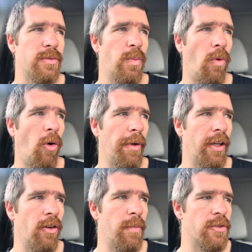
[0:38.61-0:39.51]
warming it
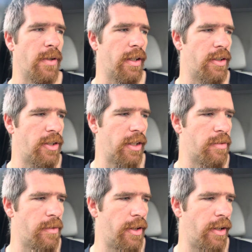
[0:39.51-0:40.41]
up so I could check
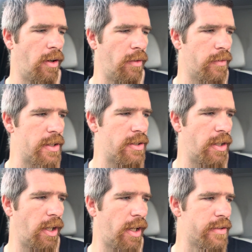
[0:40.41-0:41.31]
something on
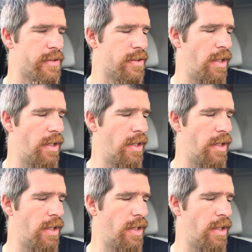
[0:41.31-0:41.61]
VCDS,